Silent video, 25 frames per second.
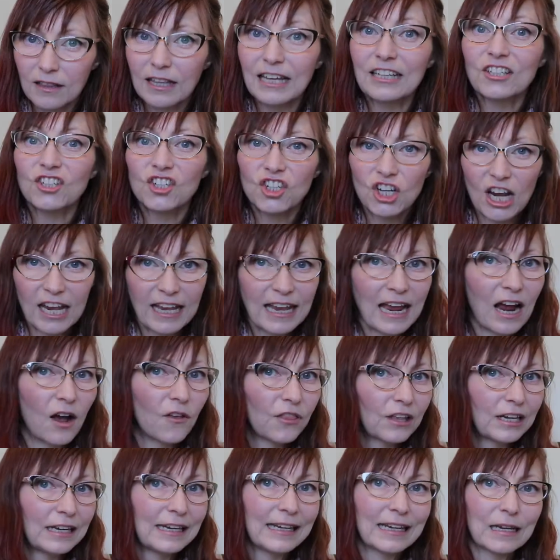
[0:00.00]
then check out
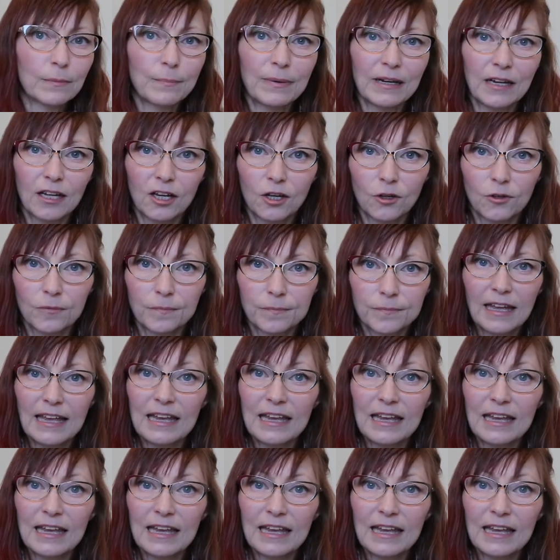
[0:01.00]
the link below.